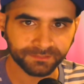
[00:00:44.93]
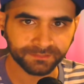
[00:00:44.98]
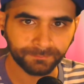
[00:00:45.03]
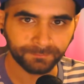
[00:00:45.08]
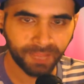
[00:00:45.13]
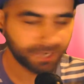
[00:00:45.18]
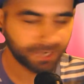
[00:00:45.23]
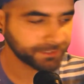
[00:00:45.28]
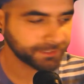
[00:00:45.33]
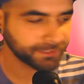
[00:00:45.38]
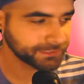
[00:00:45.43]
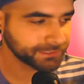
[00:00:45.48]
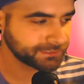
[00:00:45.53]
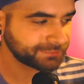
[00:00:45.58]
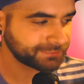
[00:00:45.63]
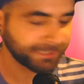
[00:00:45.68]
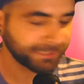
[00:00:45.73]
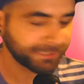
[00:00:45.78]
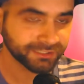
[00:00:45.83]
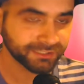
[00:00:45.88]
I'm not gonna
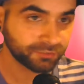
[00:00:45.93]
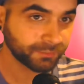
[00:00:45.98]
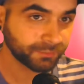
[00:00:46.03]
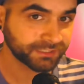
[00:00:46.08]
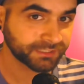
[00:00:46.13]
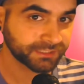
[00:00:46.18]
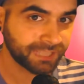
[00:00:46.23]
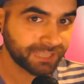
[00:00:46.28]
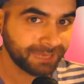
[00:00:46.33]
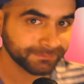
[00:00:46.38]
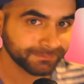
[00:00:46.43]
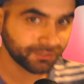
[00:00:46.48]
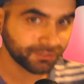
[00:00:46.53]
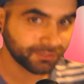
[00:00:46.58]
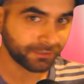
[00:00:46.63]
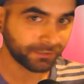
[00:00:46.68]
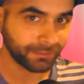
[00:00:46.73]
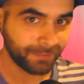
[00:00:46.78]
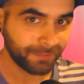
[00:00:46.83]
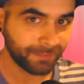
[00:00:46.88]
spend too much time
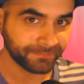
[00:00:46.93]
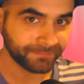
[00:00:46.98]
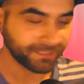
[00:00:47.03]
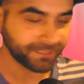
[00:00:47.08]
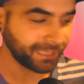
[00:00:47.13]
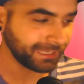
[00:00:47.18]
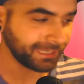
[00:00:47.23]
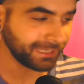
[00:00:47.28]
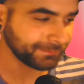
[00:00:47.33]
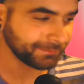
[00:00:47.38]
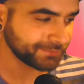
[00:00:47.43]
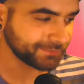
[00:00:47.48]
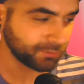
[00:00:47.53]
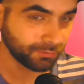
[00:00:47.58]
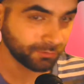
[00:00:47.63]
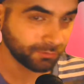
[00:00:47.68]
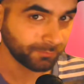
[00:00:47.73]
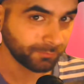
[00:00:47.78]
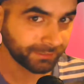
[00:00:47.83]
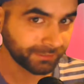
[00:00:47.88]
talking about the games
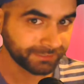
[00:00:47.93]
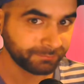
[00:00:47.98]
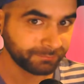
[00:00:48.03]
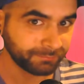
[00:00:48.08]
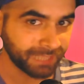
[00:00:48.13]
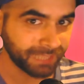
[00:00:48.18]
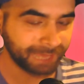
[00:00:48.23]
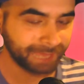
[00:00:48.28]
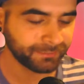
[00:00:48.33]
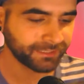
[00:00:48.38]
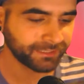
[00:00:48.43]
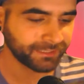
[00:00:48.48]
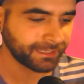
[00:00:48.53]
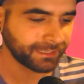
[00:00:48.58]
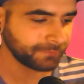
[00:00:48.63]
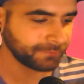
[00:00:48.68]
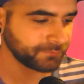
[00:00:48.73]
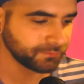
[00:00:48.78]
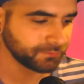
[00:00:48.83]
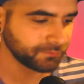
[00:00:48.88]
or really blabbing
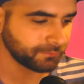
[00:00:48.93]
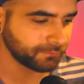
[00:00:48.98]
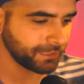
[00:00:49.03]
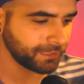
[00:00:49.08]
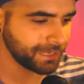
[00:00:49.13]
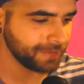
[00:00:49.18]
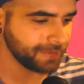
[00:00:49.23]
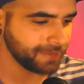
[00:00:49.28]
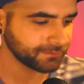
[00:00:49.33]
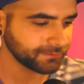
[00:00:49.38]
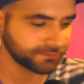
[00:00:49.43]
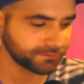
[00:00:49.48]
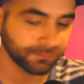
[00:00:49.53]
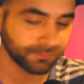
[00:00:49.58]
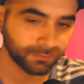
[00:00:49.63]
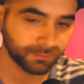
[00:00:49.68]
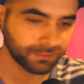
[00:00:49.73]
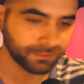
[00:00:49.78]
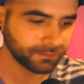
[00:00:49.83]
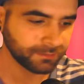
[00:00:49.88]
like I'm doing right now.
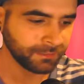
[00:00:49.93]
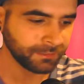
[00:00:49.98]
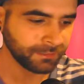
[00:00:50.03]
So